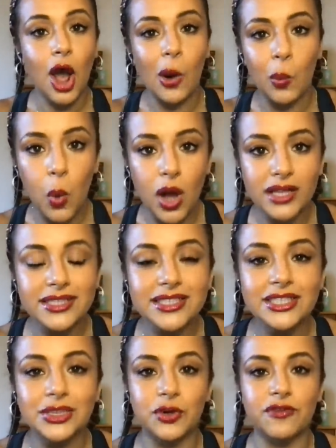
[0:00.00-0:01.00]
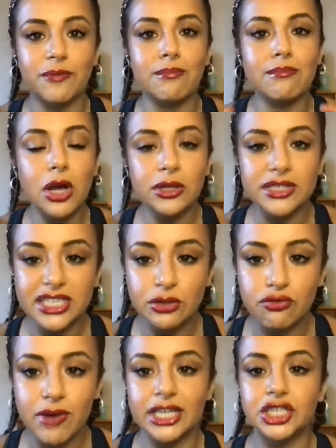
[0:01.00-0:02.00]
a once sort of
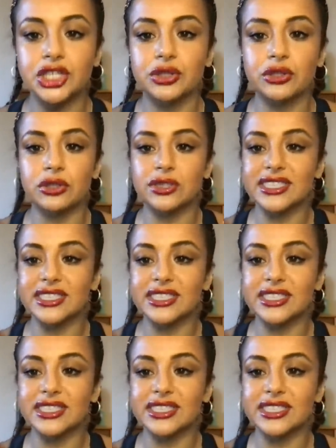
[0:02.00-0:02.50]
multiracial,